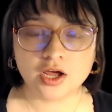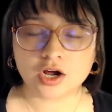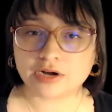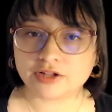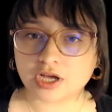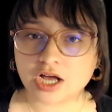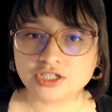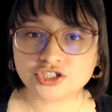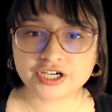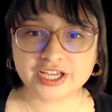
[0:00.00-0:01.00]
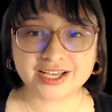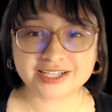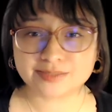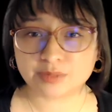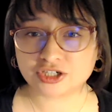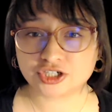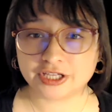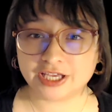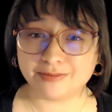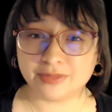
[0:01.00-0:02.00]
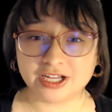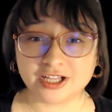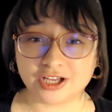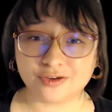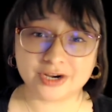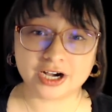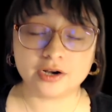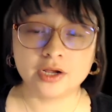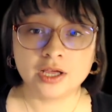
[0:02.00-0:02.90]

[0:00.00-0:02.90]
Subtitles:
around the country, especially in Manila, where